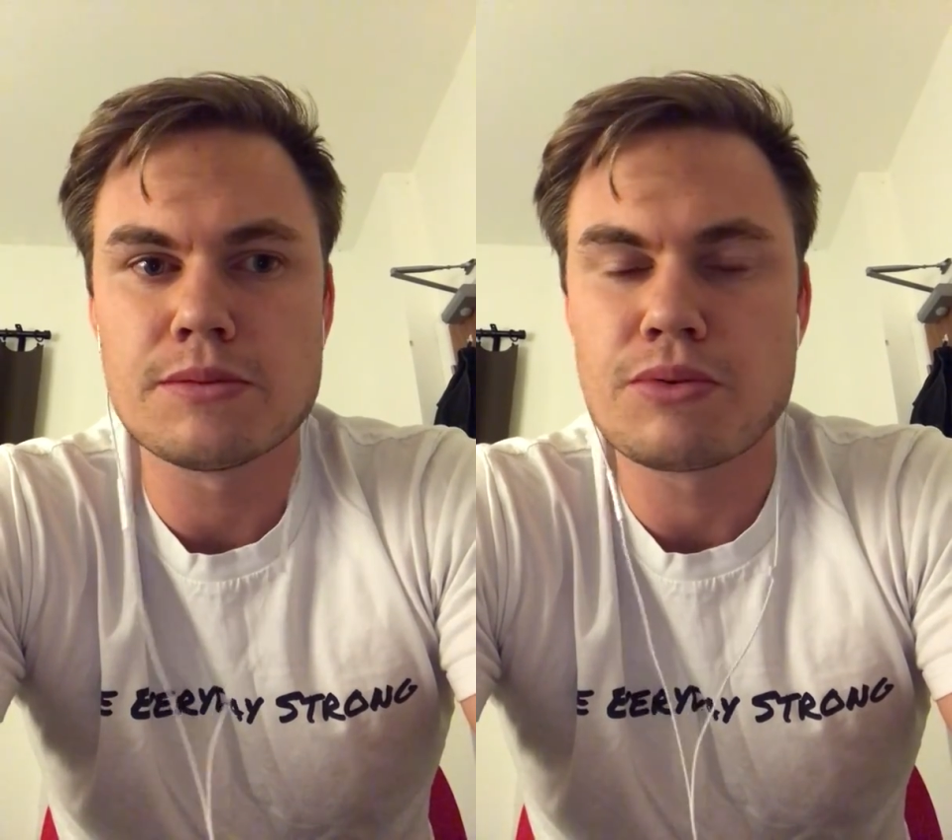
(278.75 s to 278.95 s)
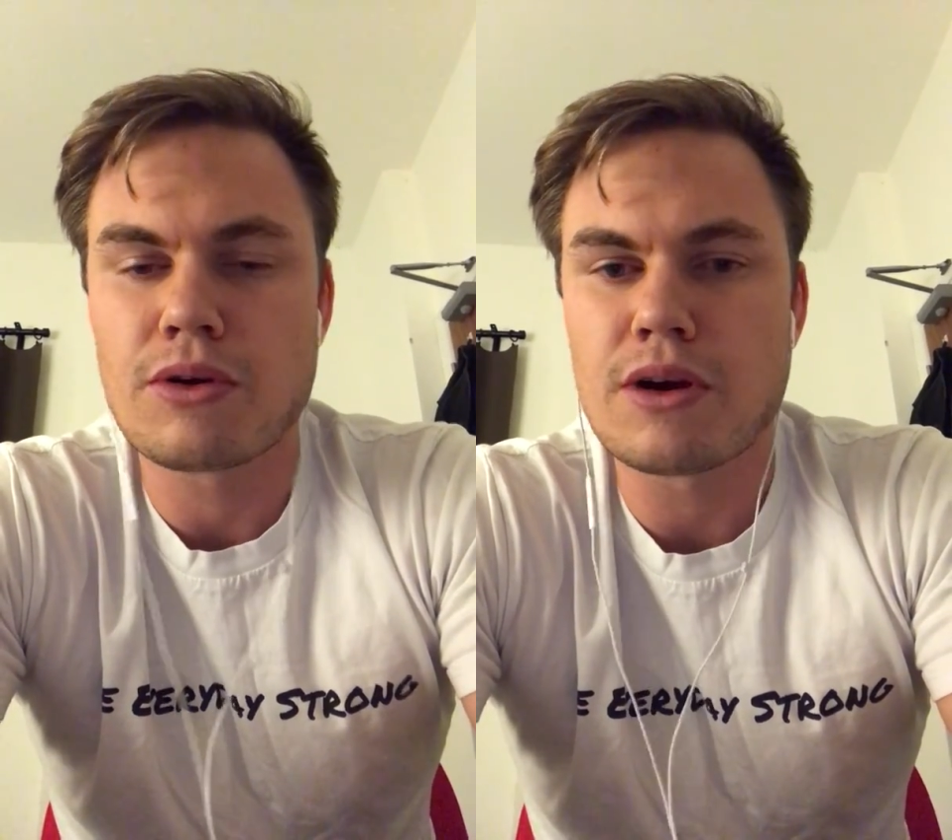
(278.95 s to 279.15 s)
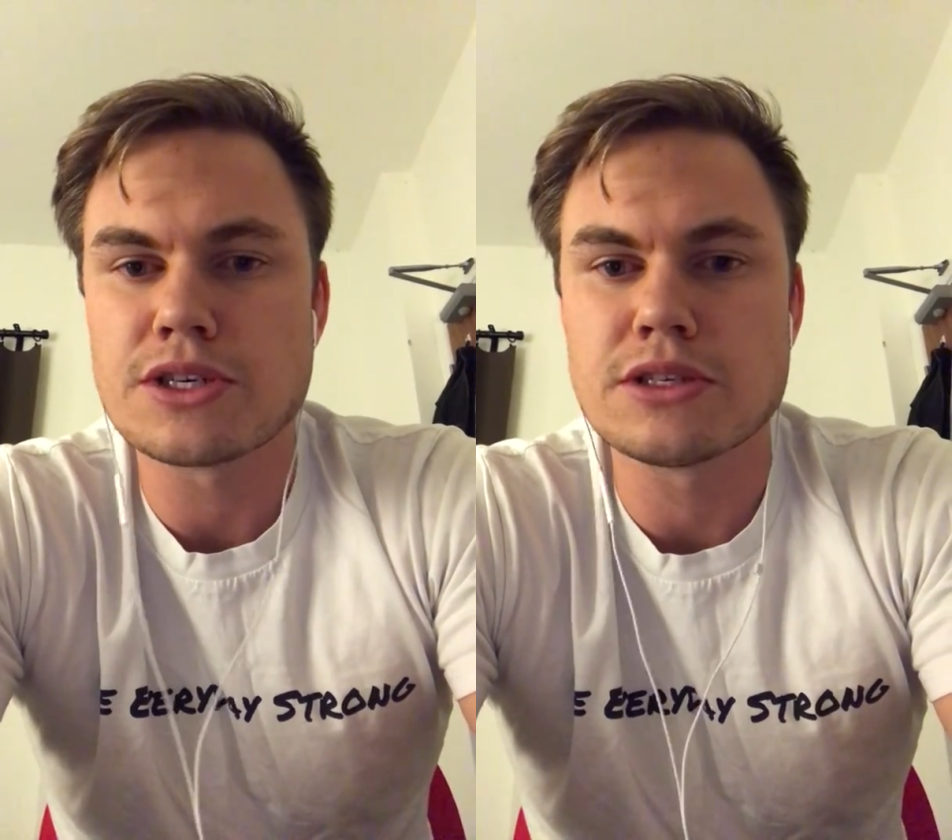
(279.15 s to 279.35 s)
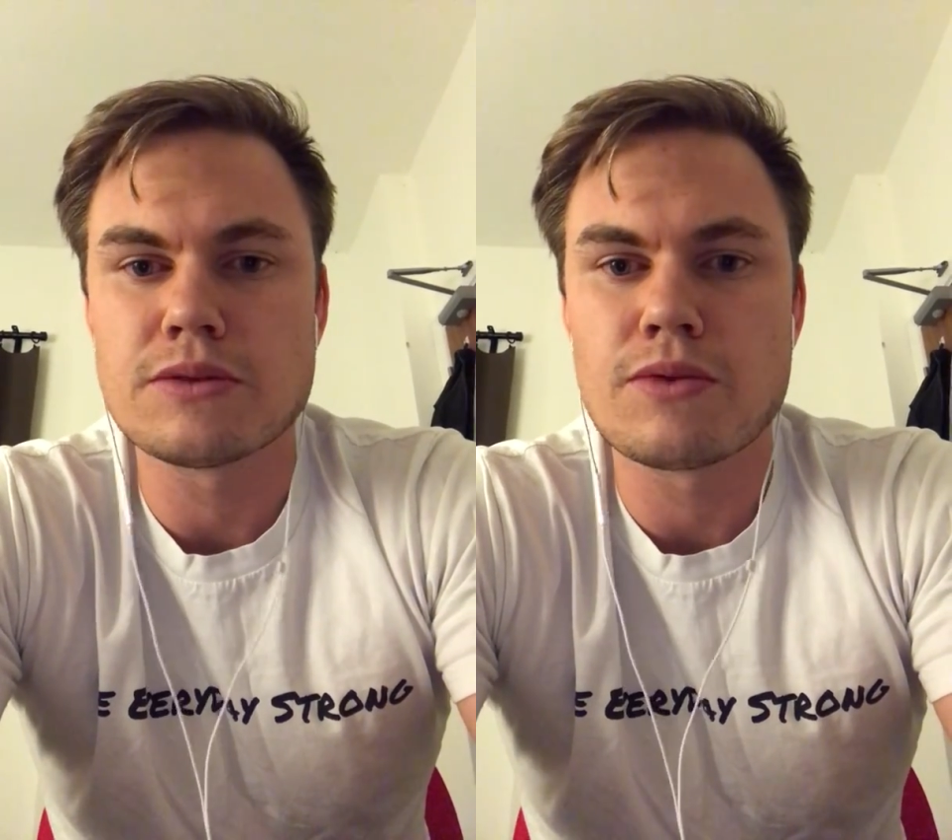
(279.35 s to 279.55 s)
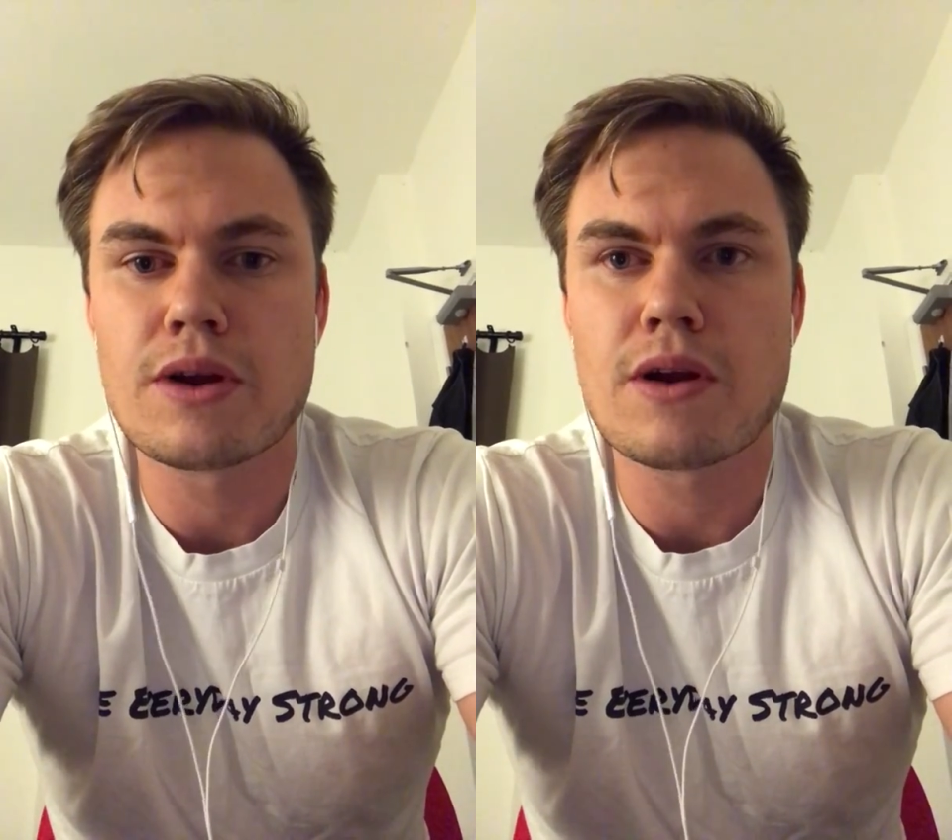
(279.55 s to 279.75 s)
progressions
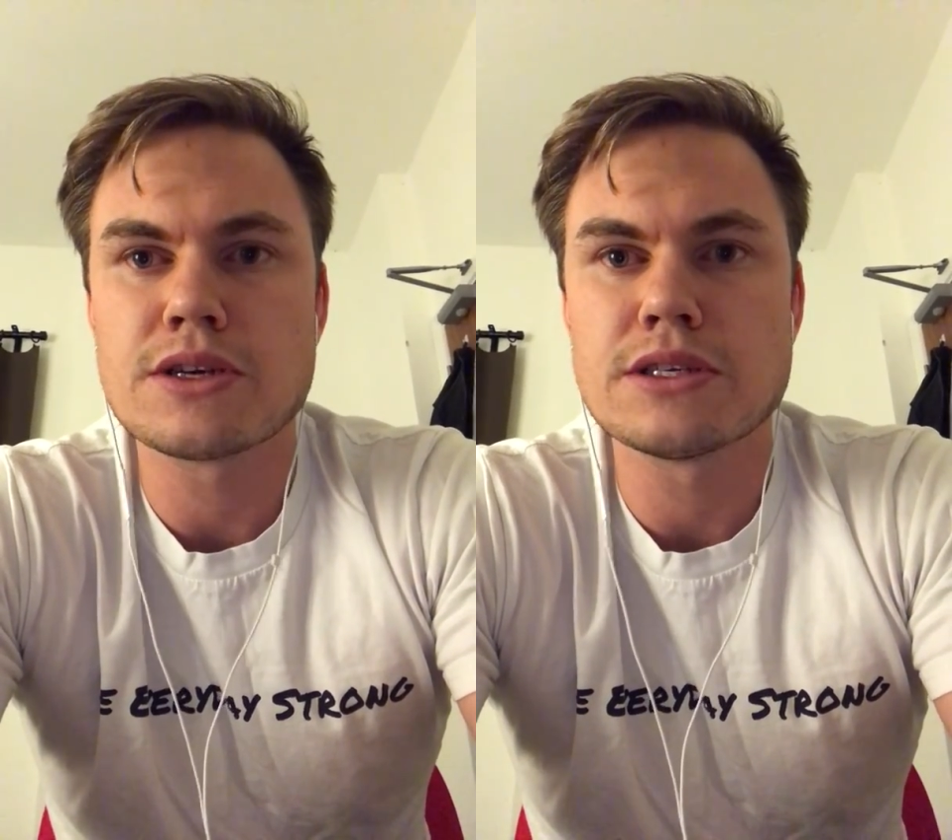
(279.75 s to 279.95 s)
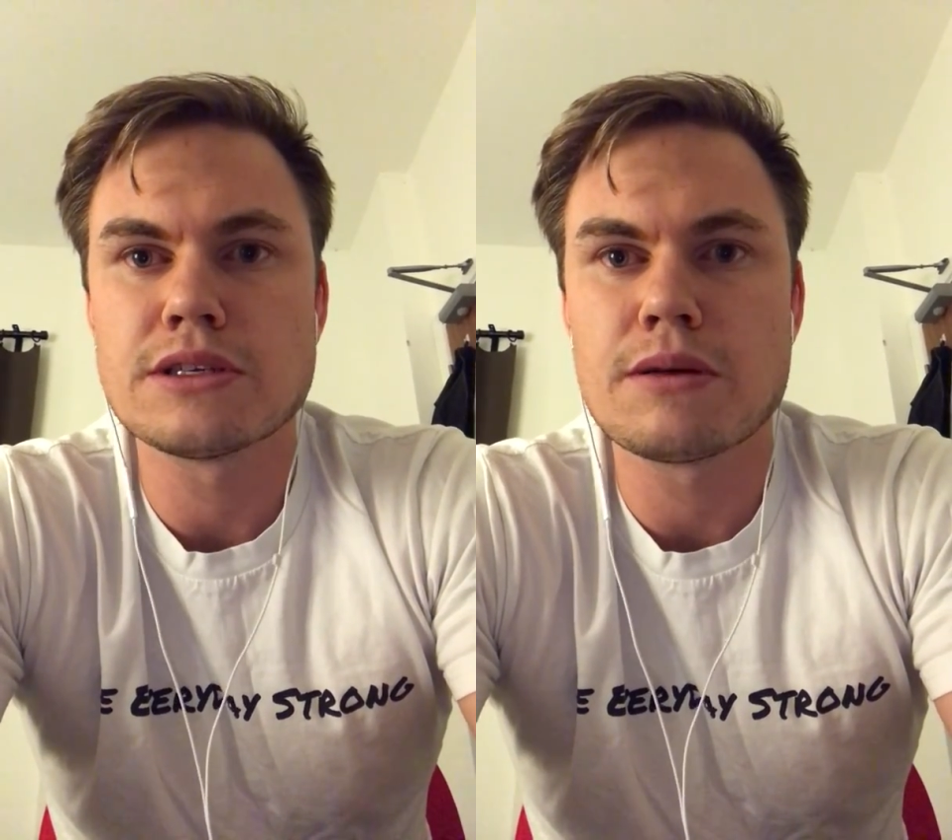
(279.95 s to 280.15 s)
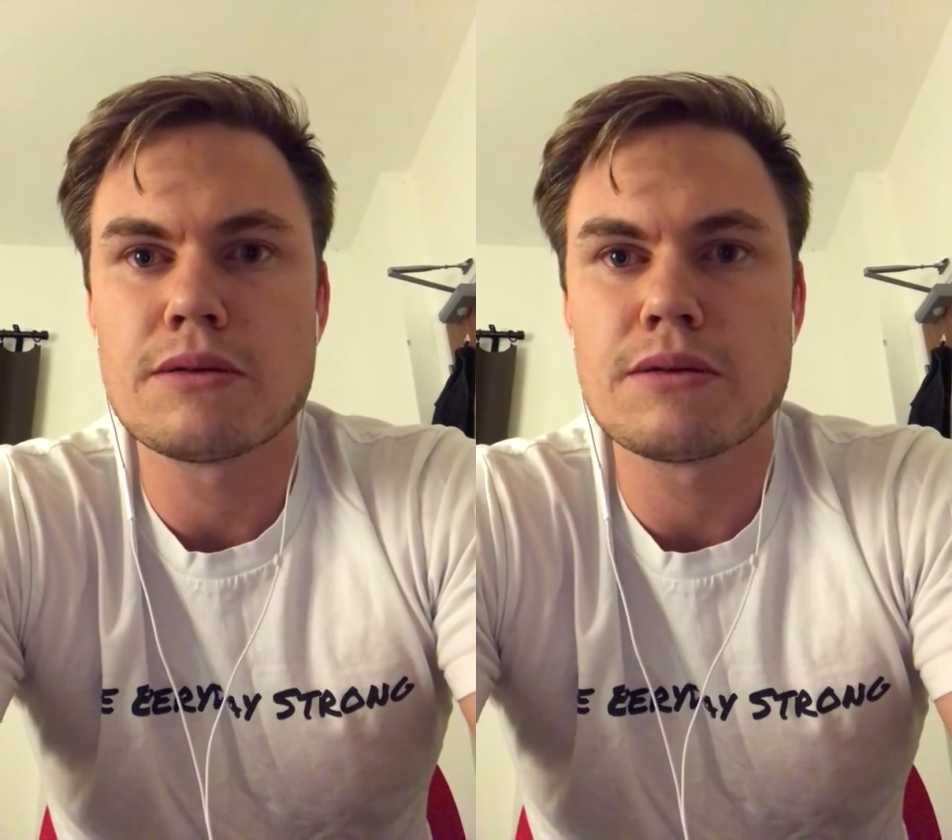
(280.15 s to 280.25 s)
and regressions